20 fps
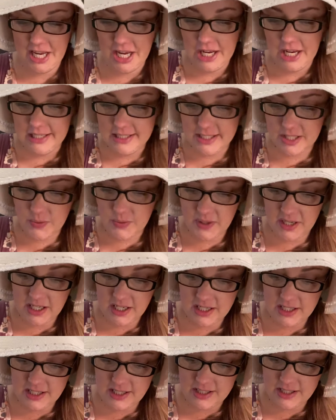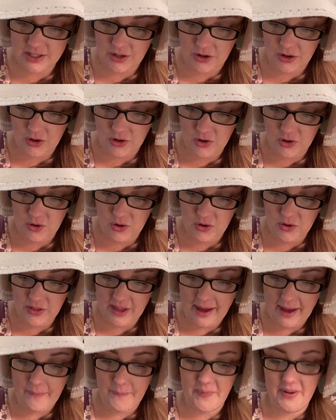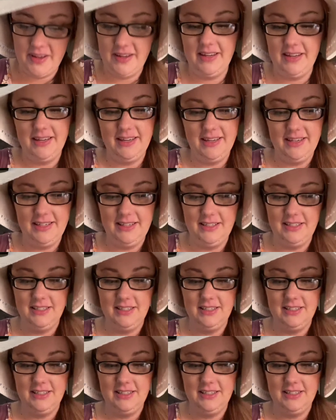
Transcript: So we're going to circle that one.